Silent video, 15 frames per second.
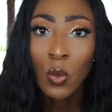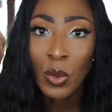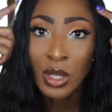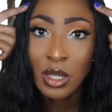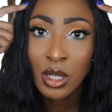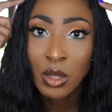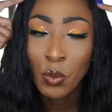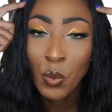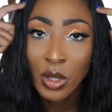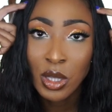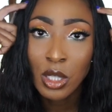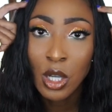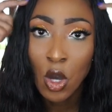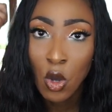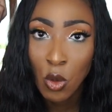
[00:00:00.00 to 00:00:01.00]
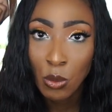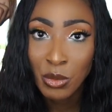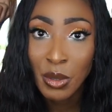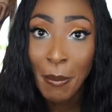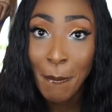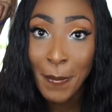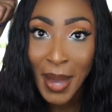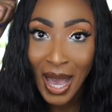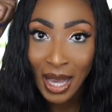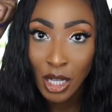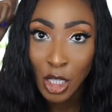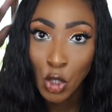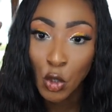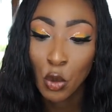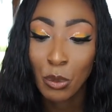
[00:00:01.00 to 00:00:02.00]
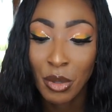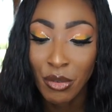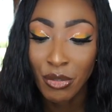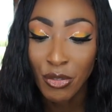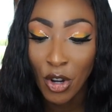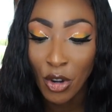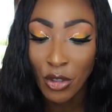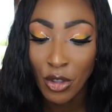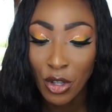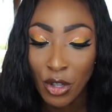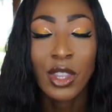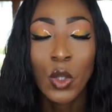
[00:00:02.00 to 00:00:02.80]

with the combs back a little bit further.